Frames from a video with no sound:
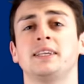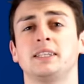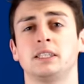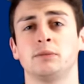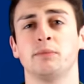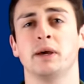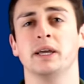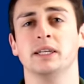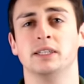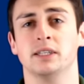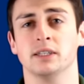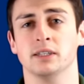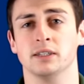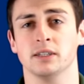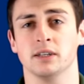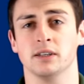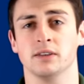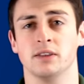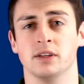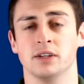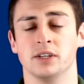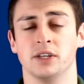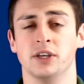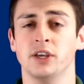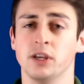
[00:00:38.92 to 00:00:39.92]

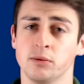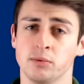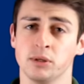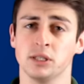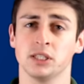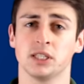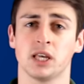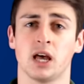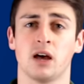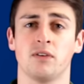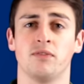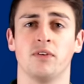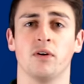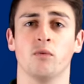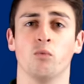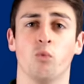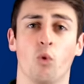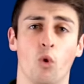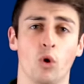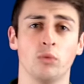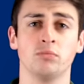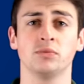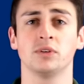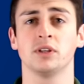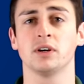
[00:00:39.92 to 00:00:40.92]
estimated that humans have
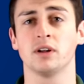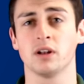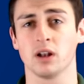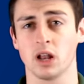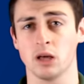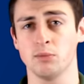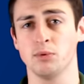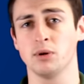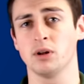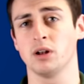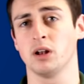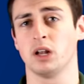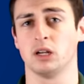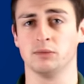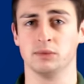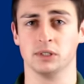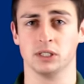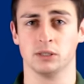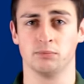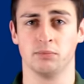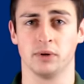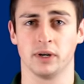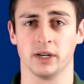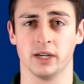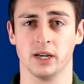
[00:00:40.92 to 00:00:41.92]
warmed the global
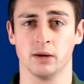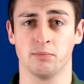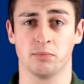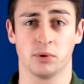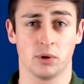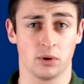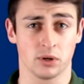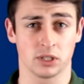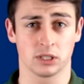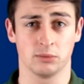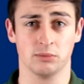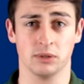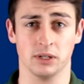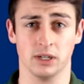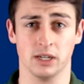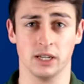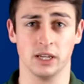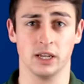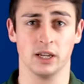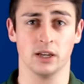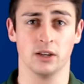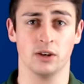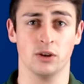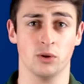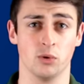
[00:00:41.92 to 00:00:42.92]
climate by
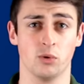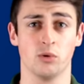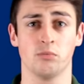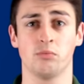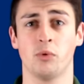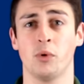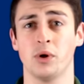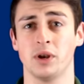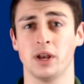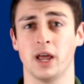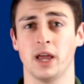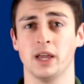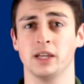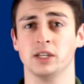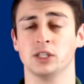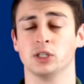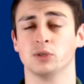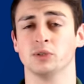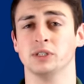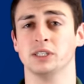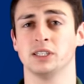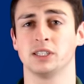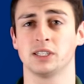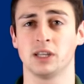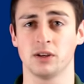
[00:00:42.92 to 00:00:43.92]
approximately 0.8
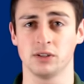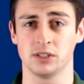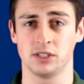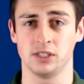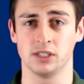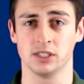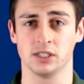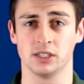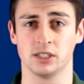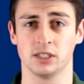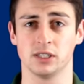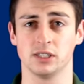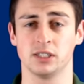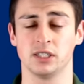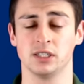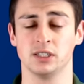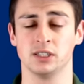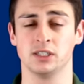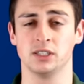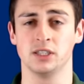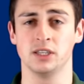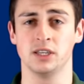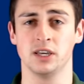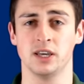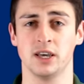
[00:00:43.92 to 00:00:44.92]
degrees Celsius
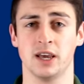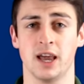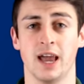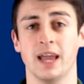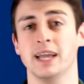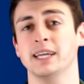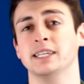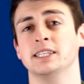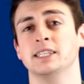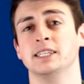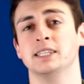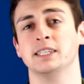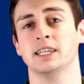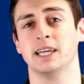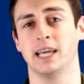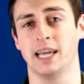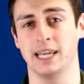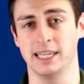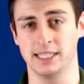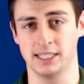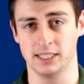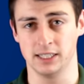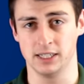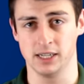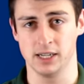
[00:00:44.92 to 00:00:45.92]
since the year
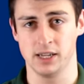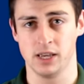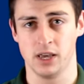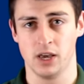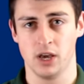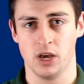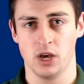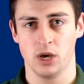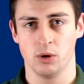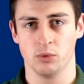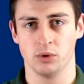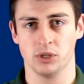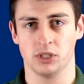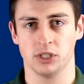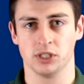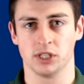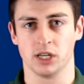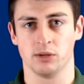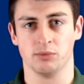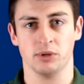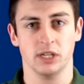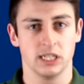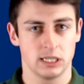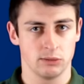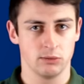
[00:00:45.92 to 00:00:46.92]
1880, which is
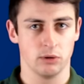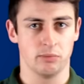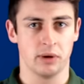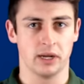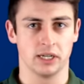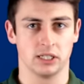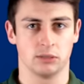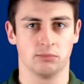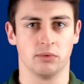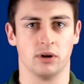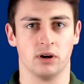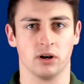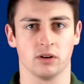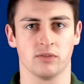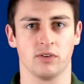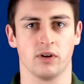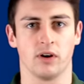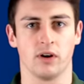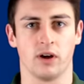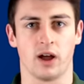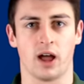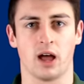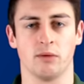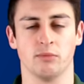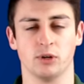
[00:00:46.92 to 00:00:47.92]
a reasonable benchmark
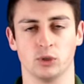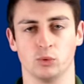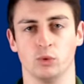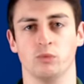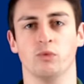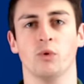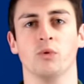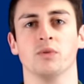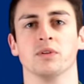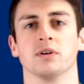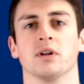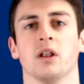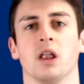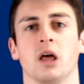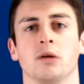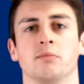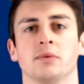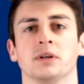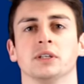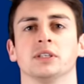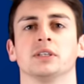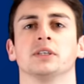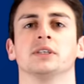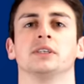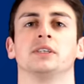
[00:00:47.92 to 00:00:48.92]
for how much we've warmed the
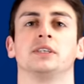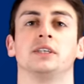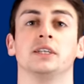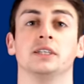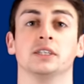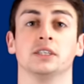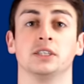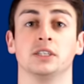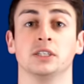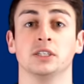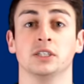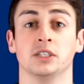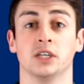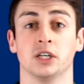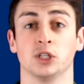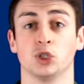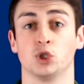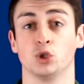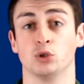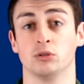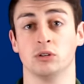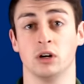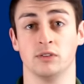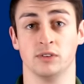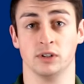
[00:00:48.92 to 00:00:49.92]
climate since the
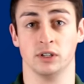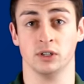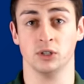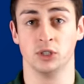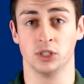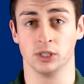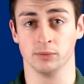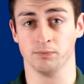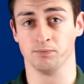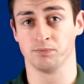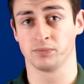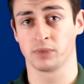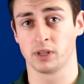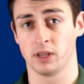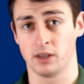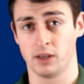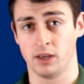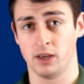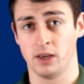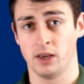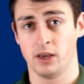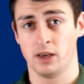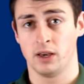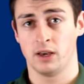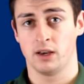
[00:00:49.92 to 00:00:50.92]
Industrial Revolution.
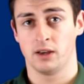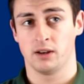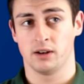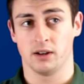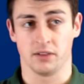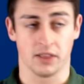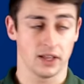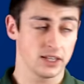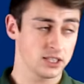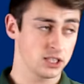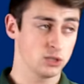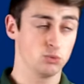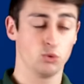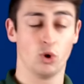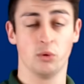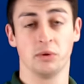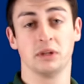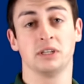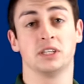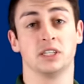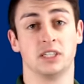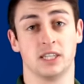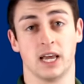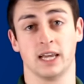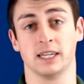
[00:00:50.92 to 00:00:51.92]
Now that's the
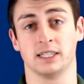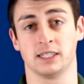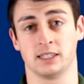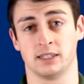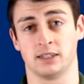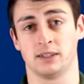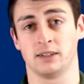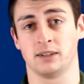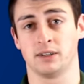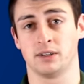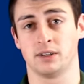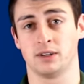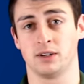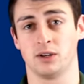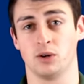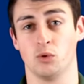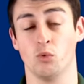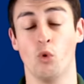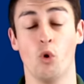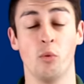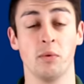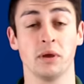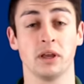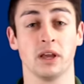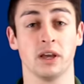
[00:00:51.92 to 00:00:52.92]
warming to date.
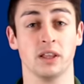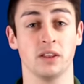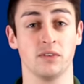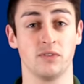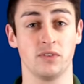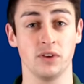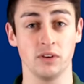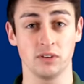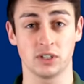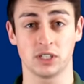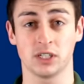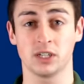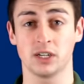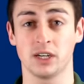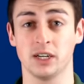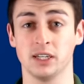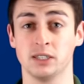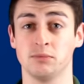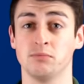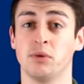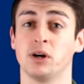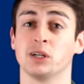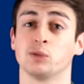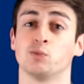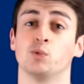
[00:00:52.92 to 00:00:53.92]
Warming in the future
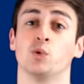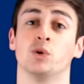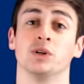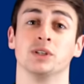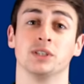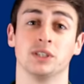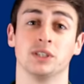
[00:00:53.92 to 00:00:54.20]
is much more